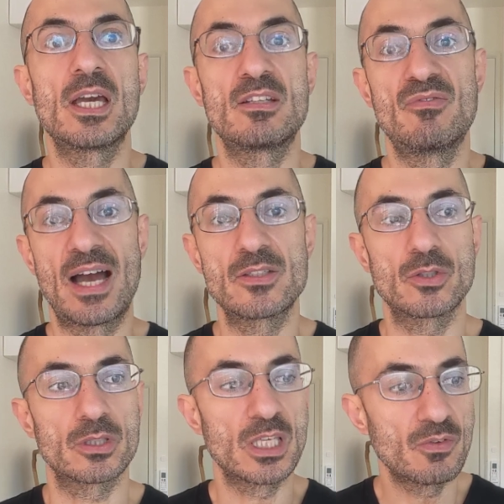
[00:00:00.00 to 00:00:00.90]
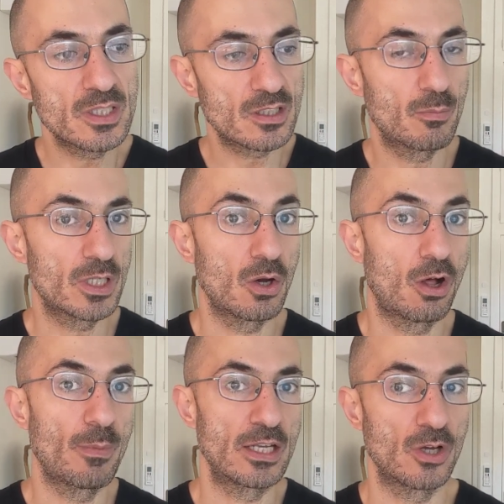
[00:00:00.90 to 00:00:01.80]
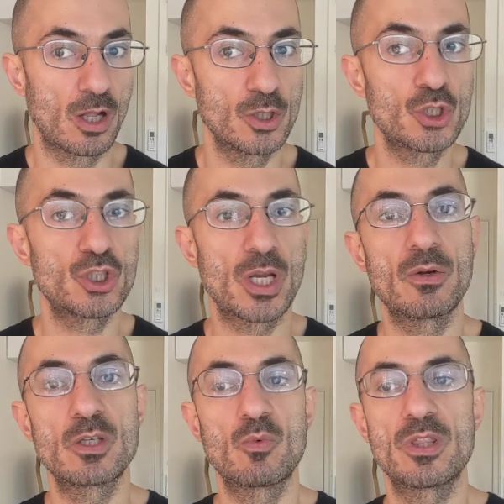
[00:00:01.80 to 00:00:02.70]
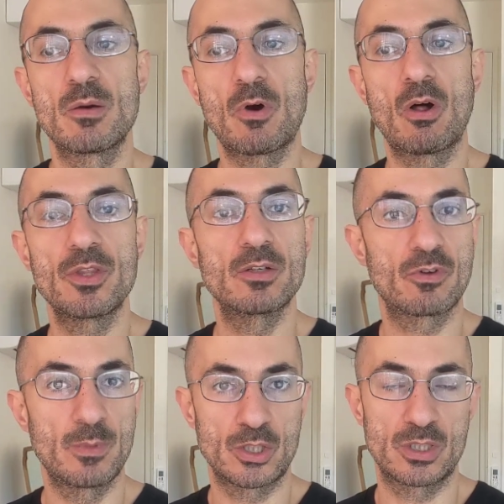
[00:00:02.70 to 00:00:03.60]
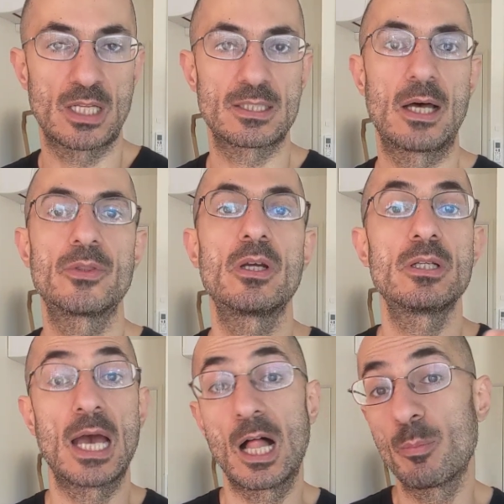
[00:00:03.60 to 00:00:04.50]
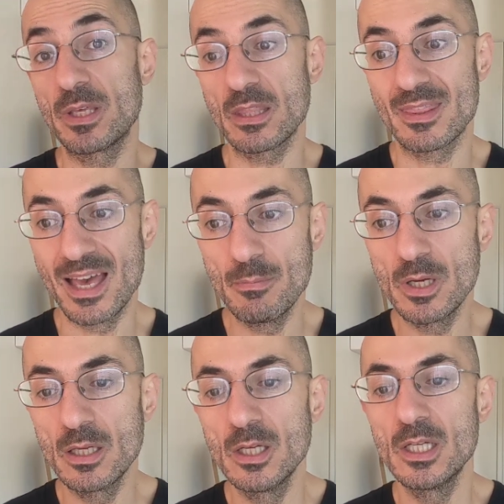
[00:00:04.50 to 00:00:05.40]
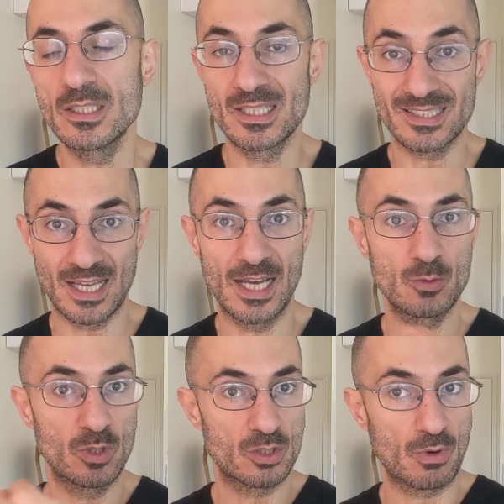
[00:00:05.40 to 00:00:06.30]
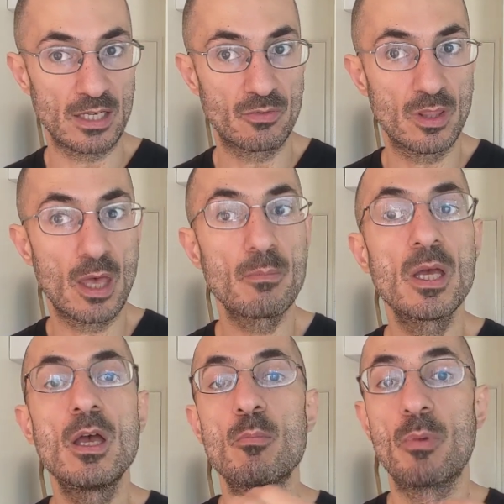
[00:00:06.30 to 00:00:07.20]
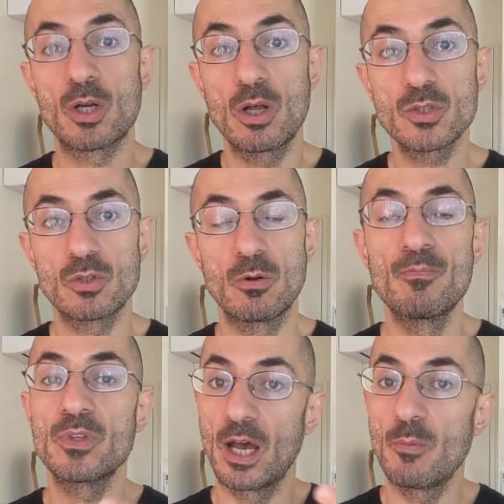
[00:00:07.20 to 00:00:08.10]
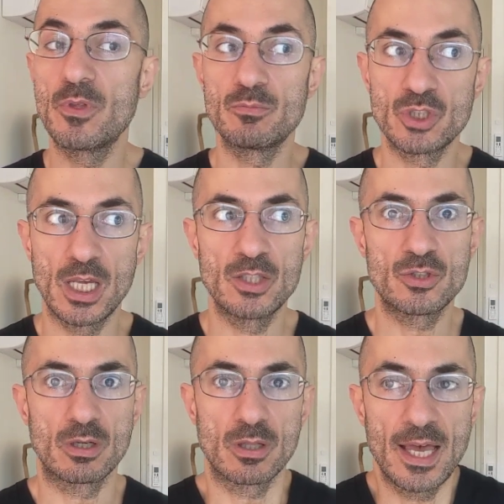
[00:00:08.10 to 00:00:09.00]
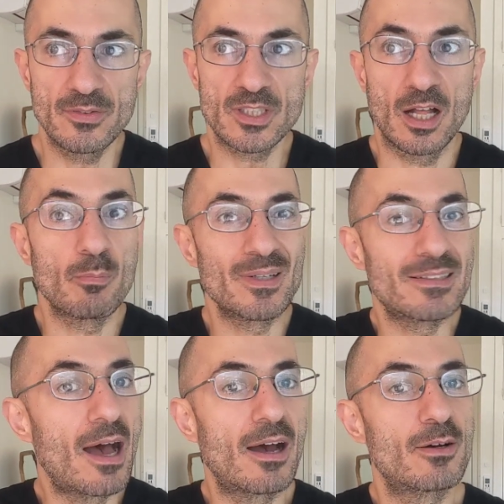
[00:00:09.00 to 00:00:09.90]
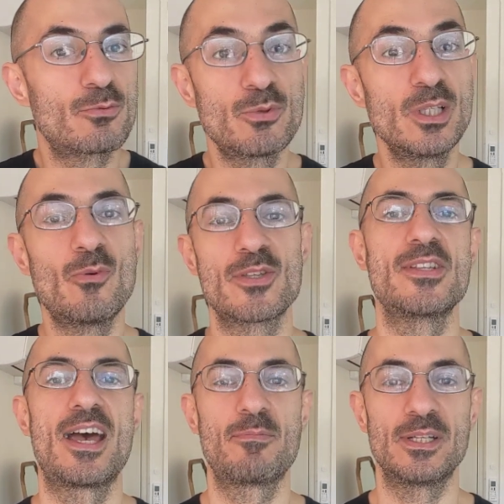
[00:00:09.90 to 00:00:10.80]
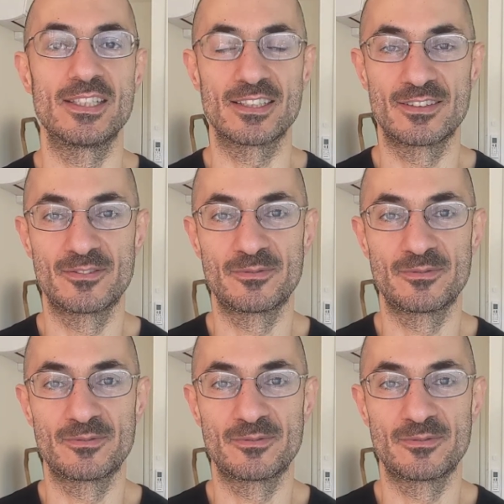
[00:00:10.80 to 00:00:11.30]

advisor, giving somebody all my knowledge, sharing with them all the information that's out there and helping them decide what's right for them, but also help them change their lifestyle. But that really wasn't happening.